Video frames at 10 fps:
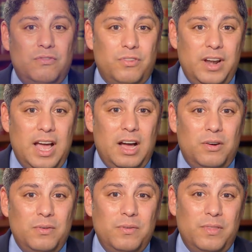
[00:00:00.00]
For
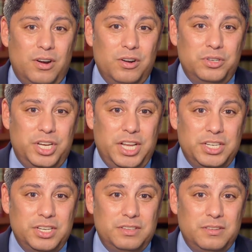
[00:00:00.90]
now, there are no
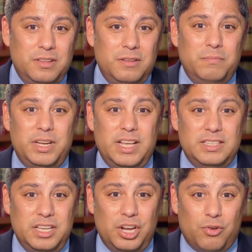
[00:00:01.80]
changes, but
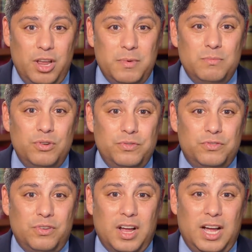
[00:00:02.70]
as the agreement
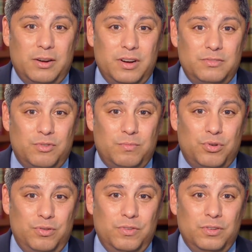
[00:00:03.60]
moves through Congress for
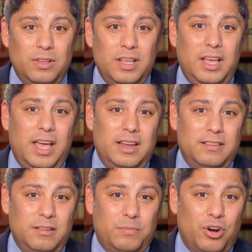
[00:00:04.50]
approval, and
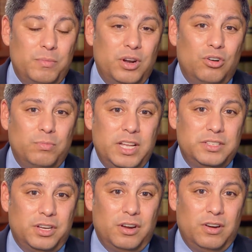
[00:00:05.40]
as the Department of Homeland
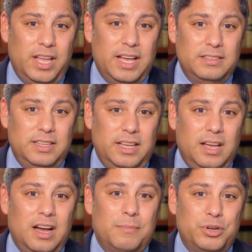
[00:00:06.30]
Security has
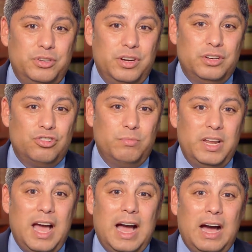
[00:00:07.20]
the opportunity to
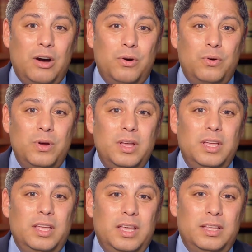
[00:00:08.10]
determine how
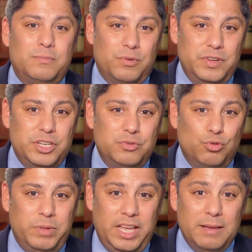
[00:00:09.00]
its provisions
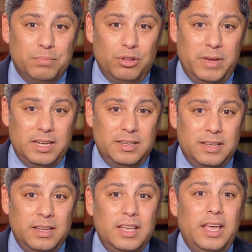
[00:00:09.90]
will be
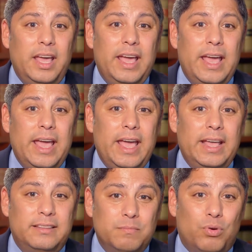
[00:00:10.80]
implemented,
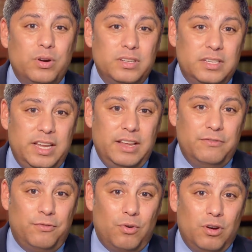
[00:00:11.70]
it's important to stay
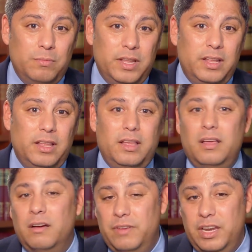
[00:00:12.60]
informed
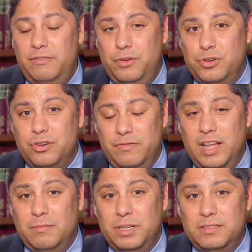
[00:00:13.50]
of any future
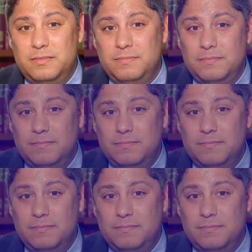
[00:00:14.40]
developments.